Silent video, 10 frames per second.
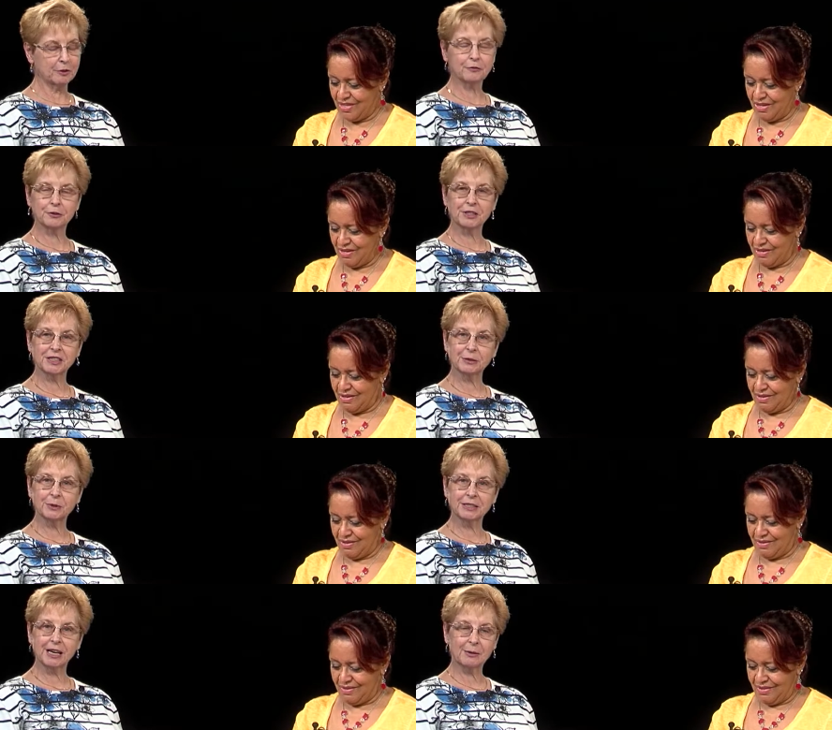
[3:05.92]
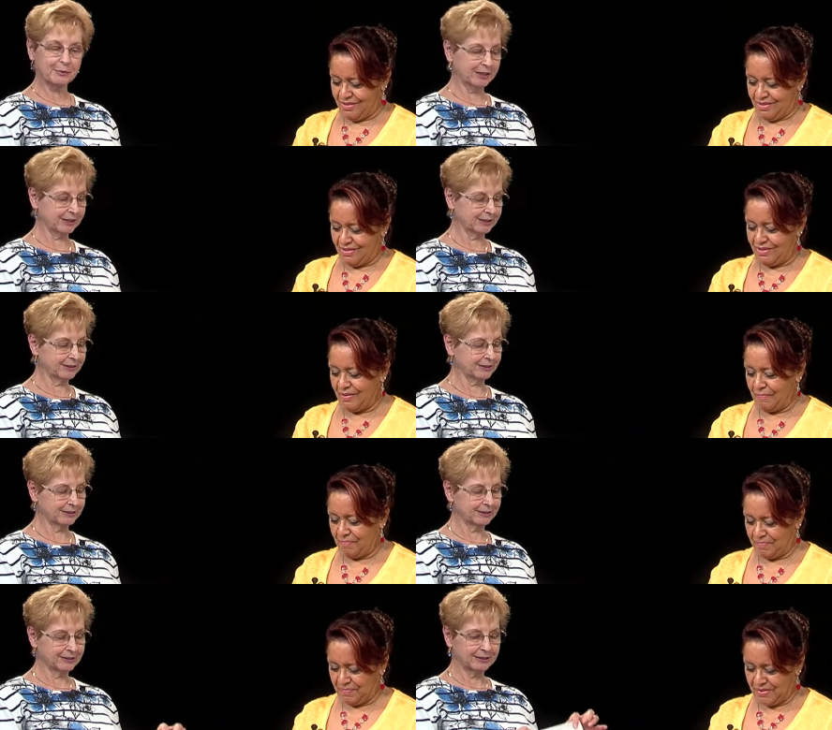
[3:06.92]
Speaker 1: over and see what's happening in
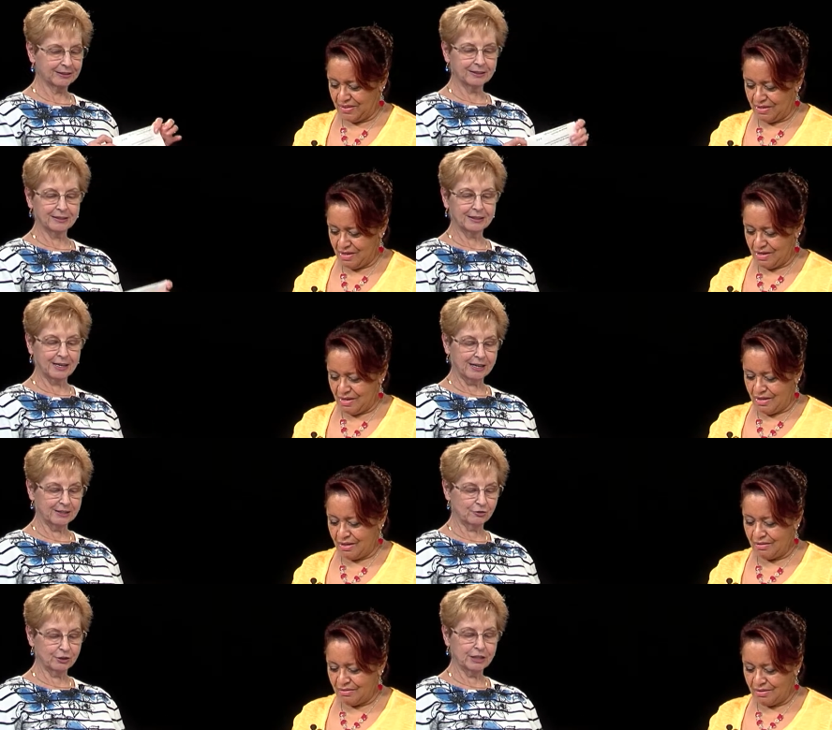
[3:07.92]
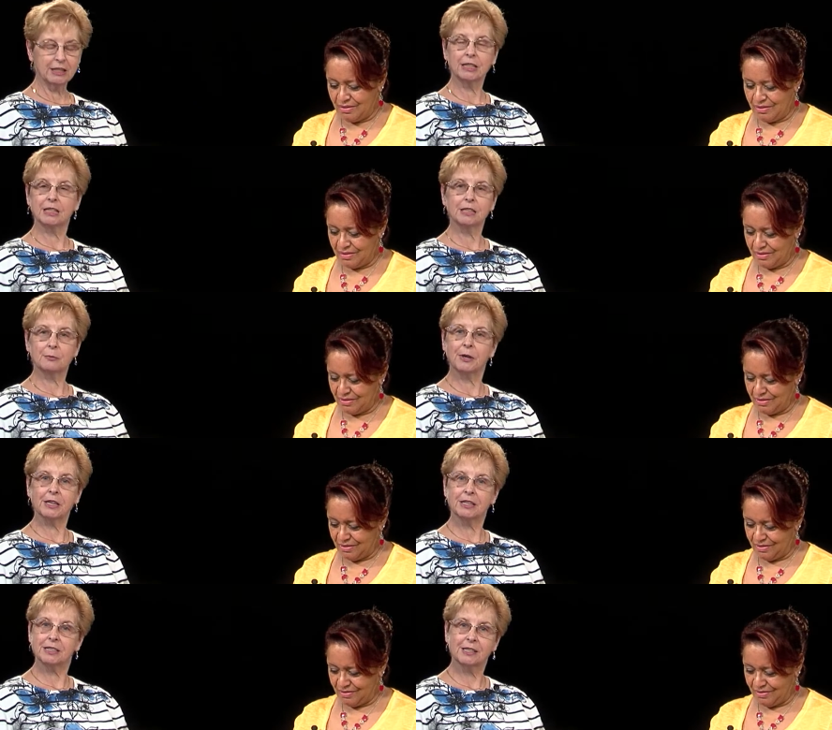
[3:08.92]
uh, Trinity
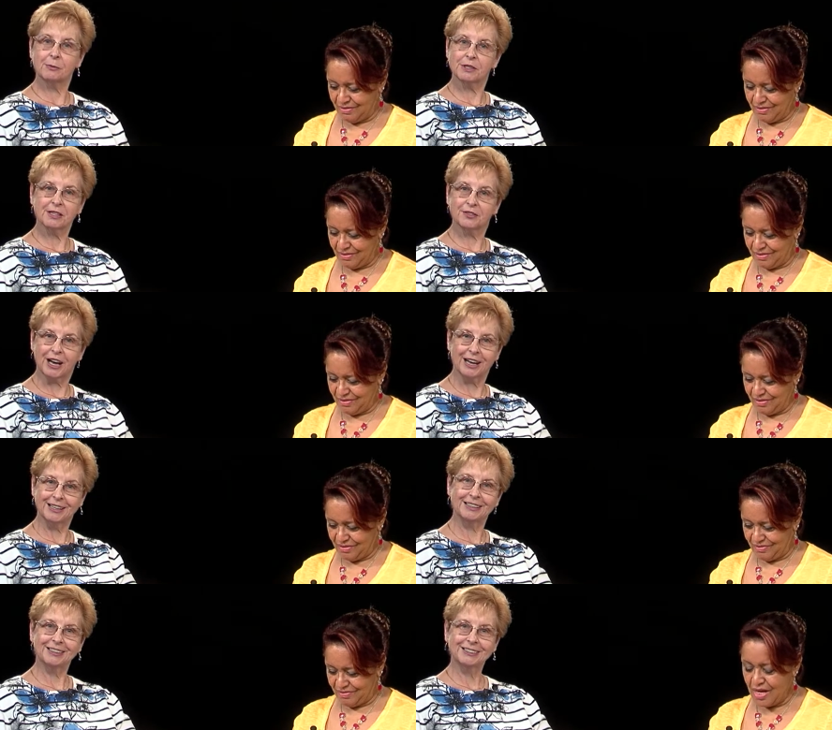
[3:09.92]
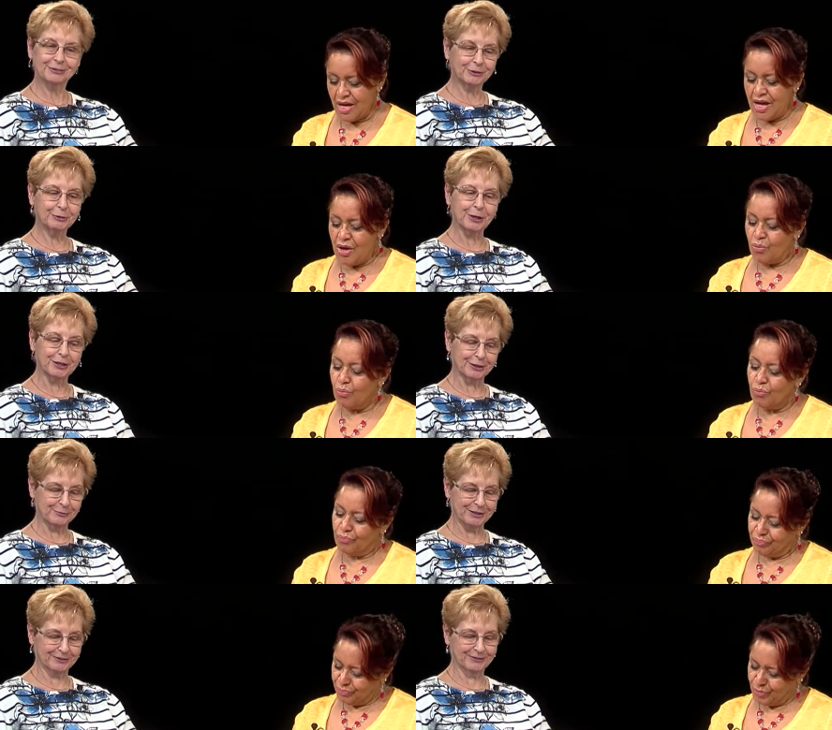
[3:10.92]
Independent Assemblies of God. We welcome
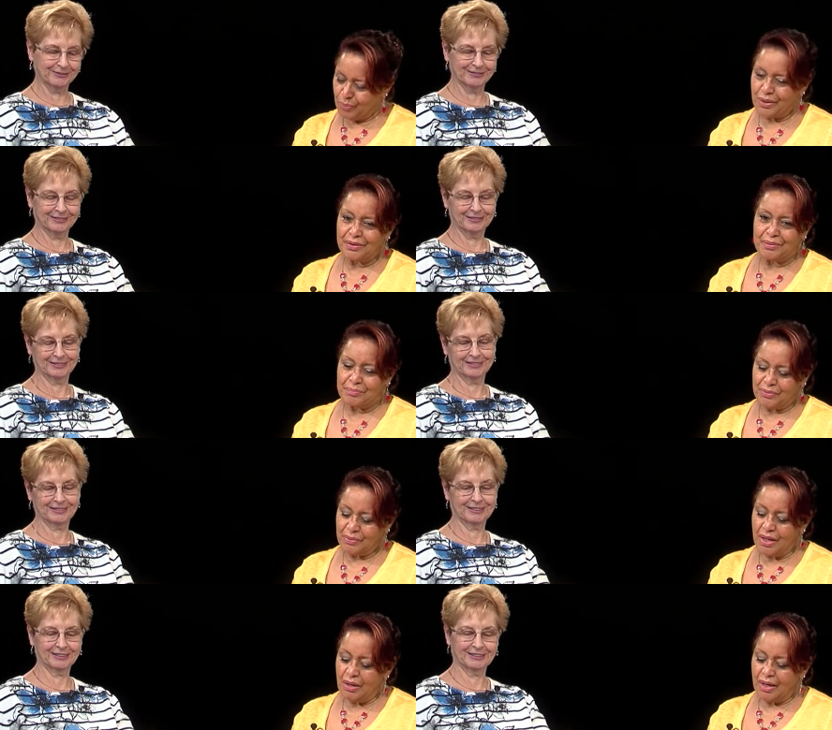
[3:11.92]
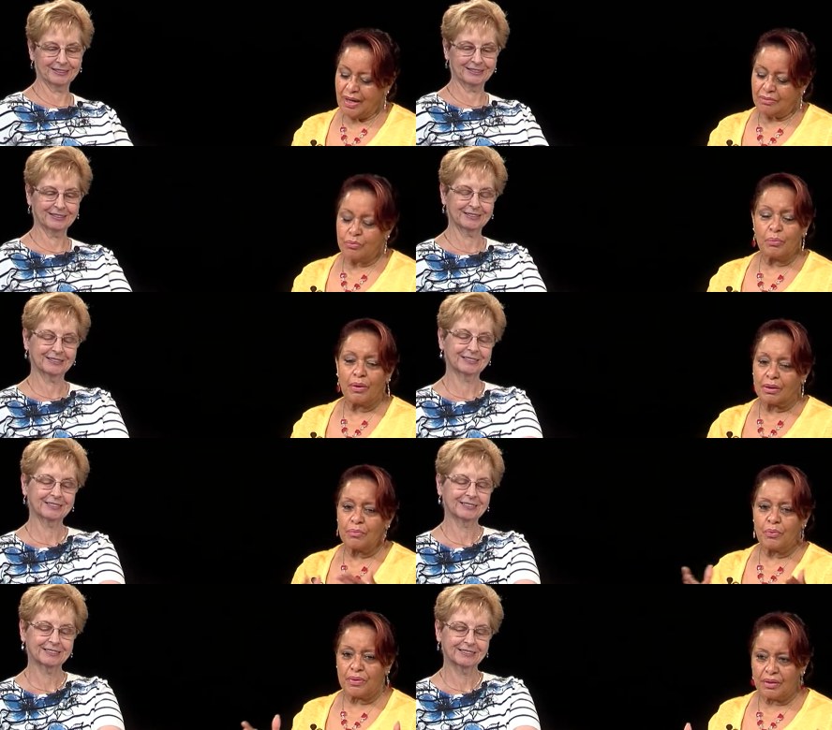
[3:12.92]
you.
Speaker 2: We welcome you. And we welcome
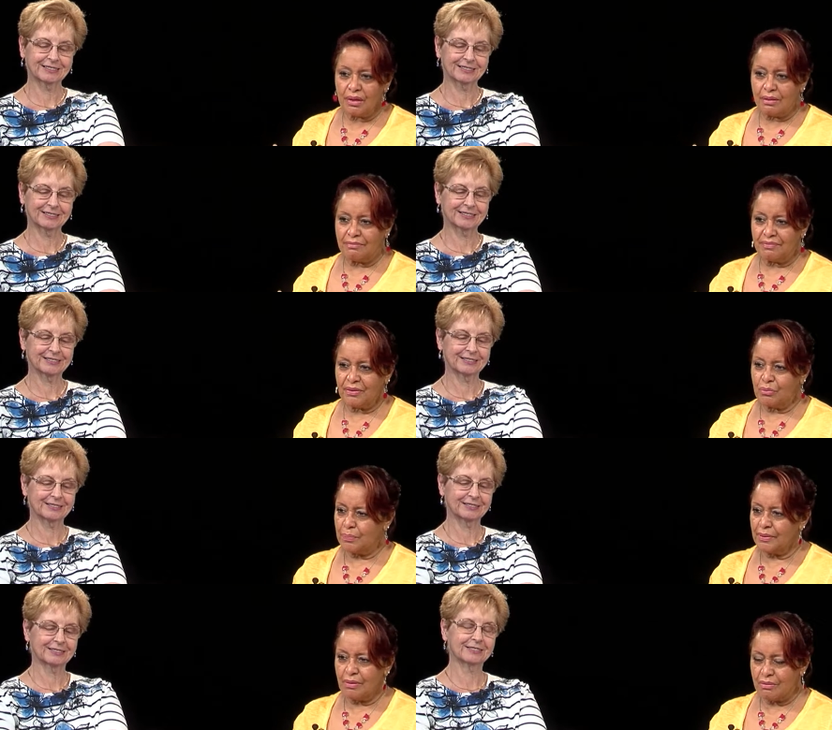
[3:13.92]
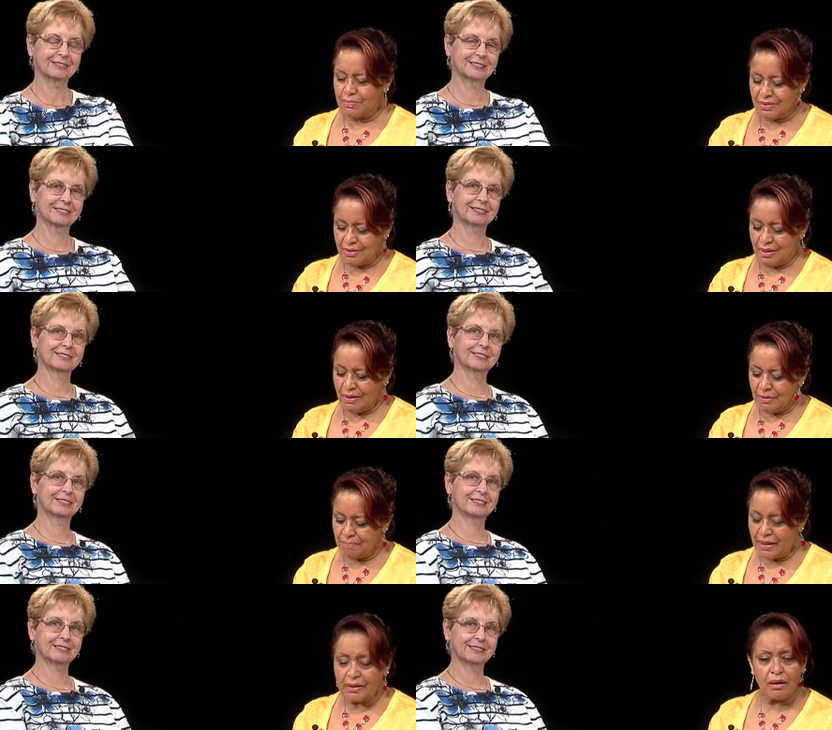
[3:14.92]
you with love and open arms. Um,
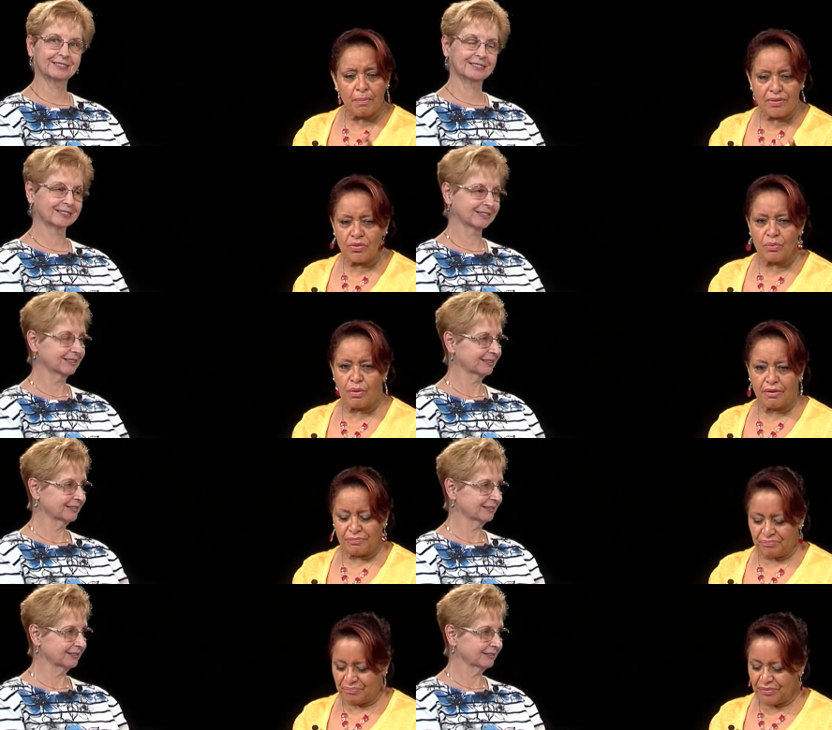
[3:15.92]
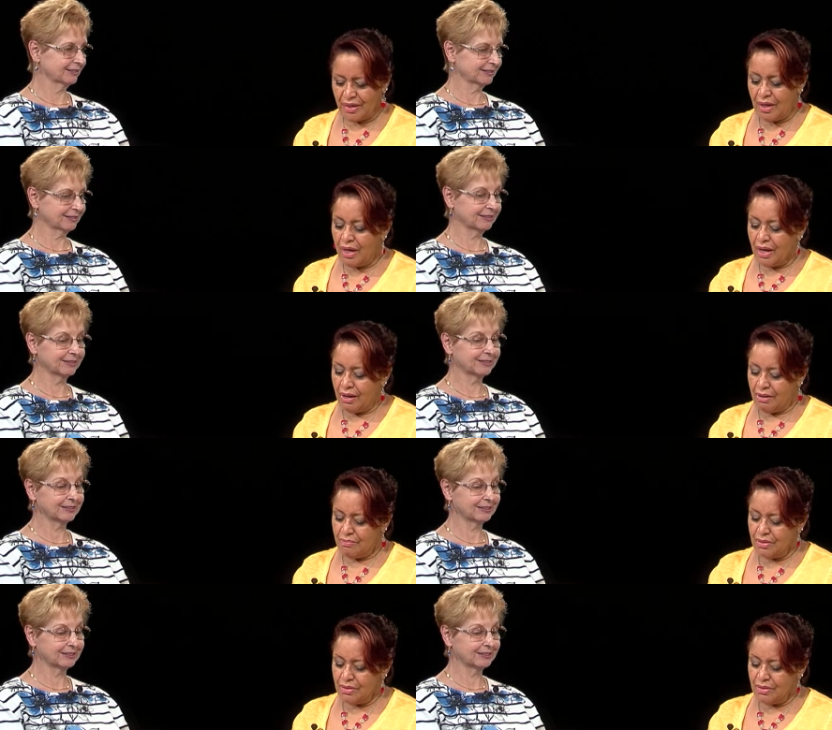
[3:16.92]
and come as you are. Uh,